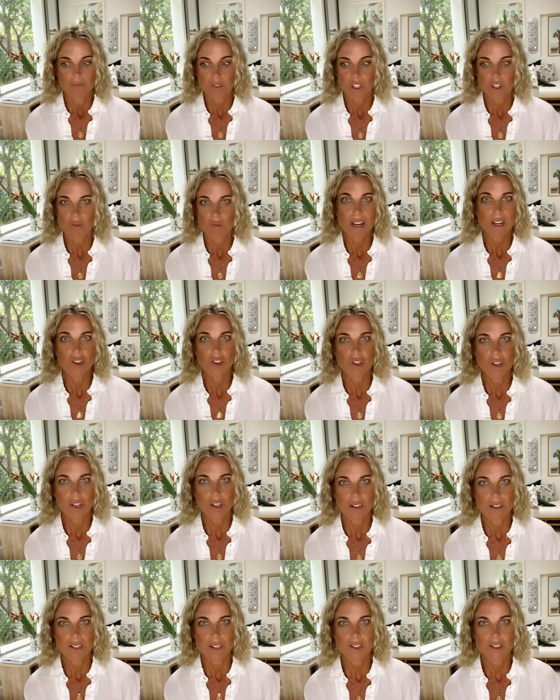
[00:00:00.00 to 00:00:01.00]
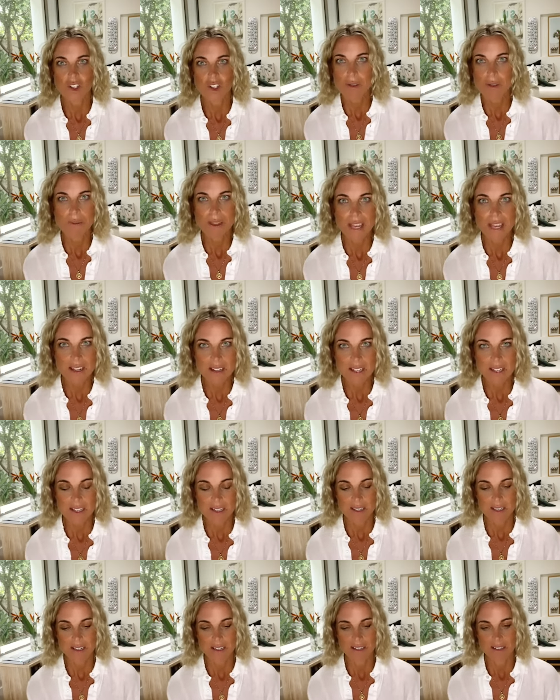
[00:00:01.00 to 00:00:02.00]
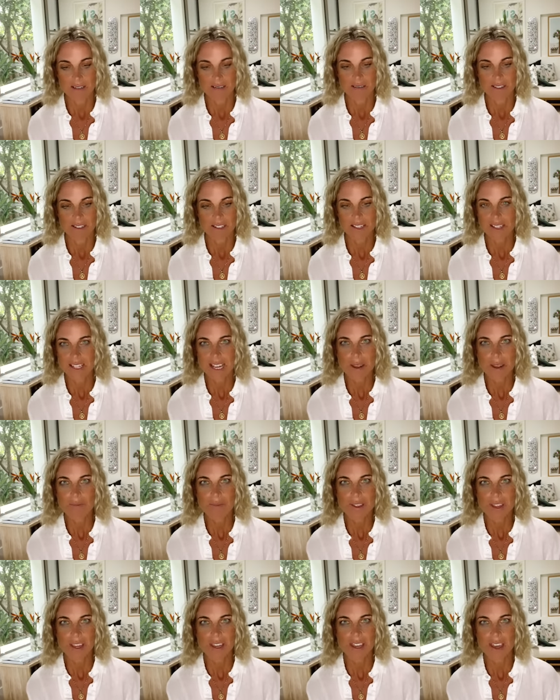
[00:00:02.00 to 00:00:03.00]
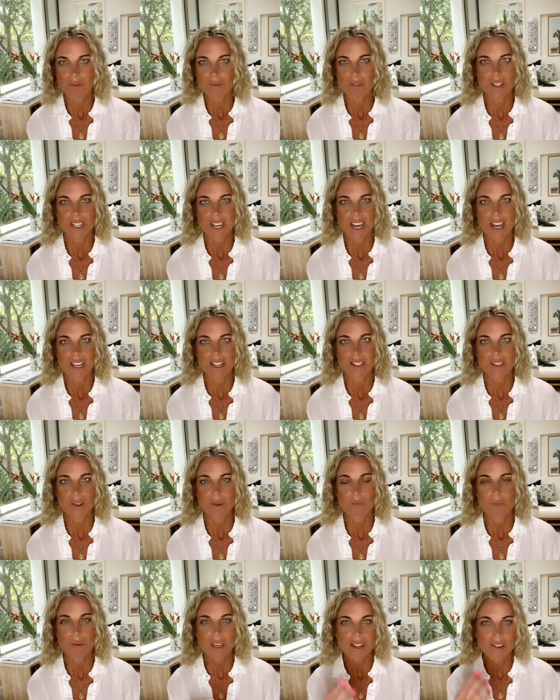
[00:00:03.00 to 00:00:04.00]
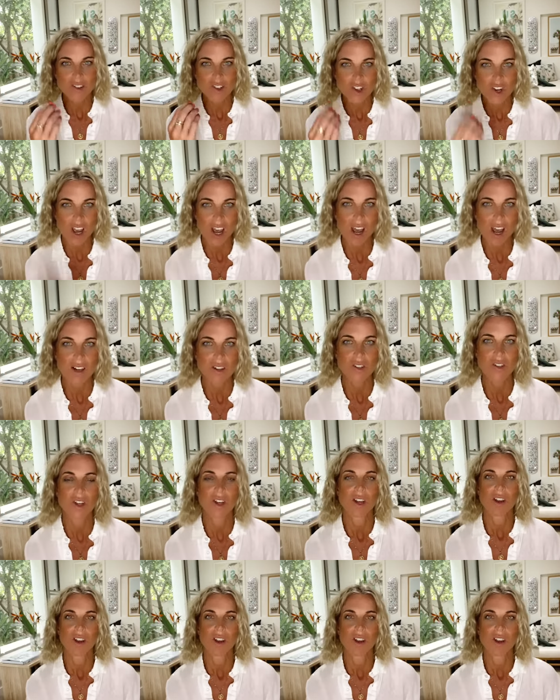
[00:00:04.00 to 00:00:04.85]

directions and GPSs, and it's the same thing every day. So be in charge